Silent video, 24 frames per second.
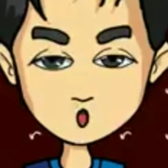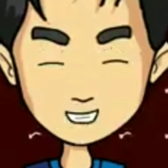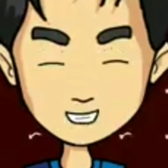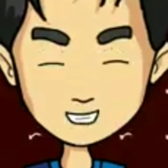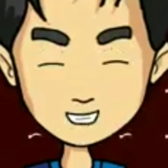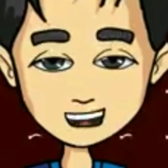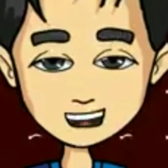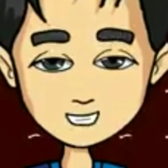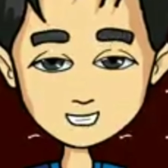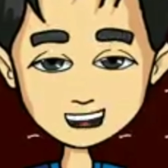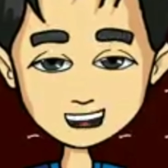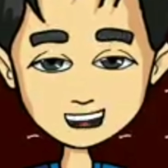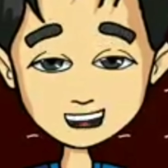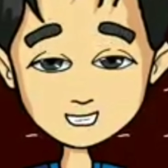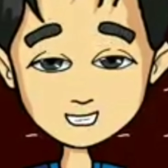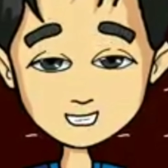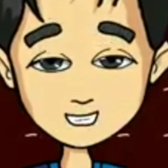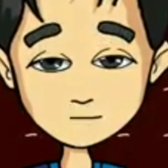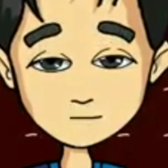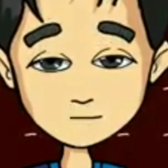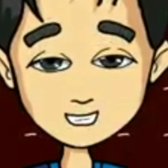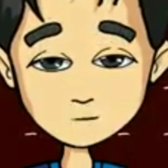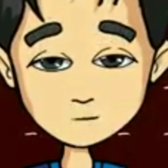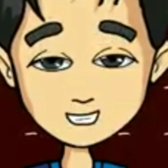shoes
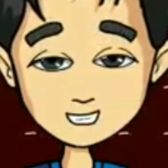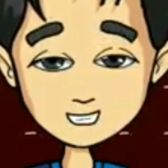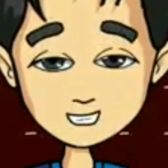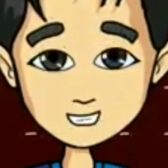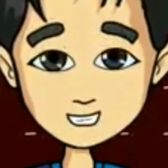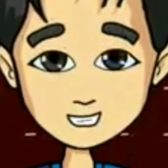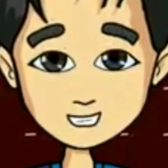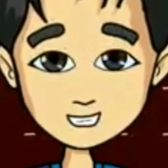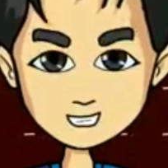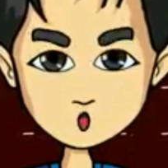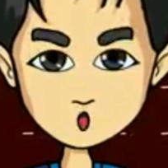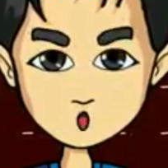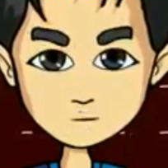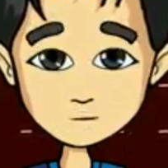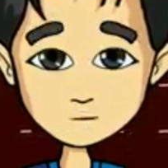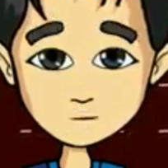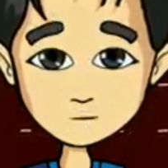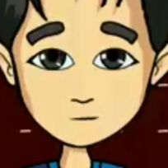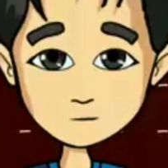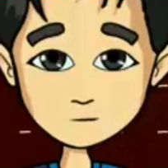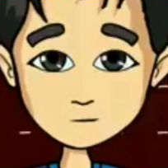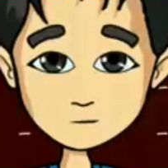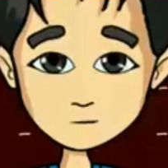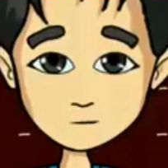because I don't
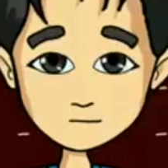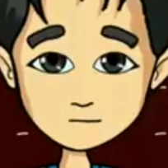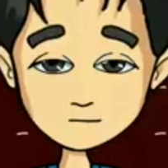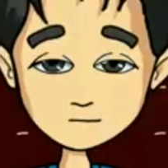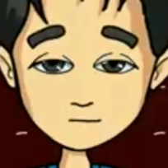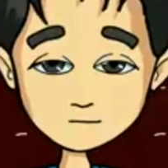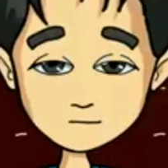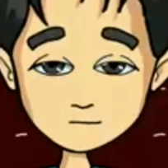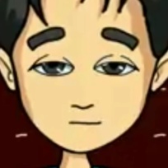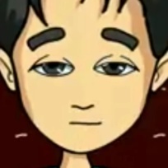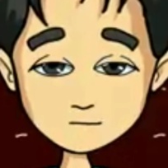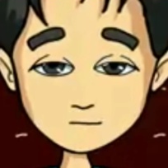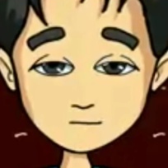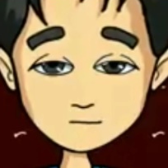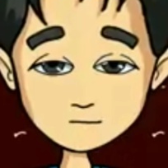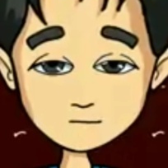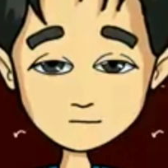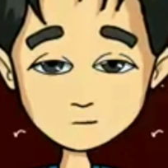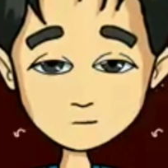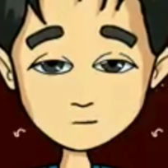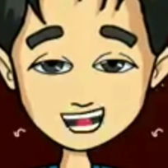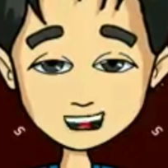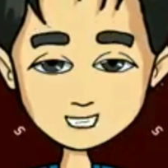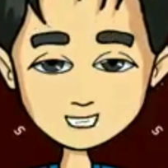have one.
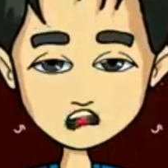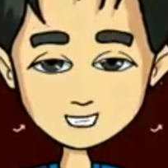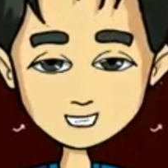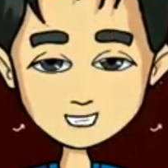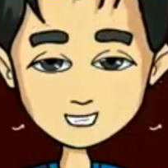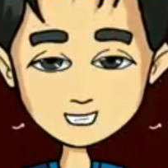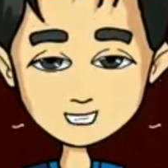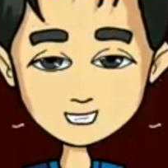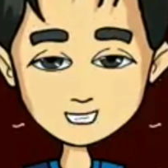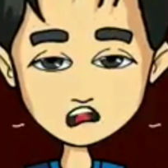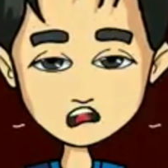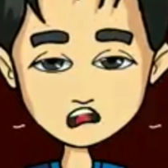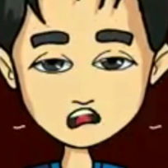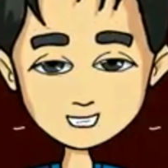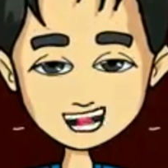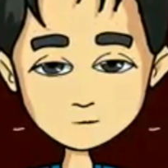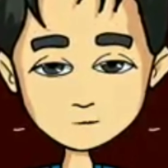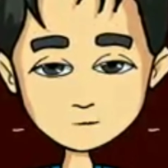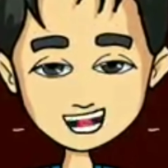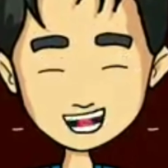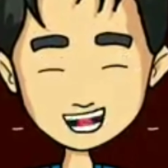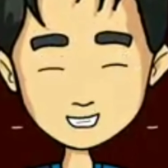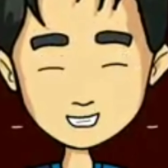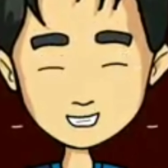My uncle
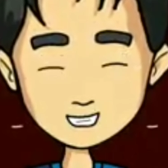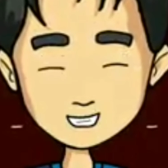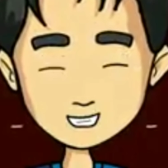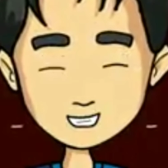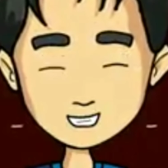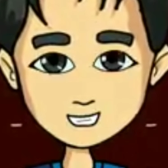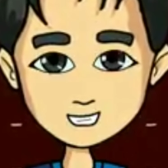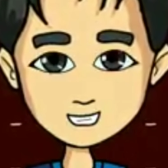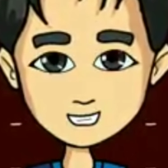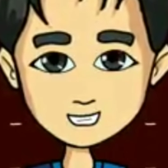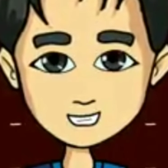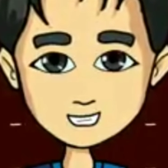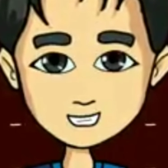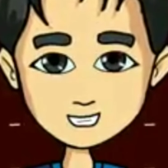saw my passion for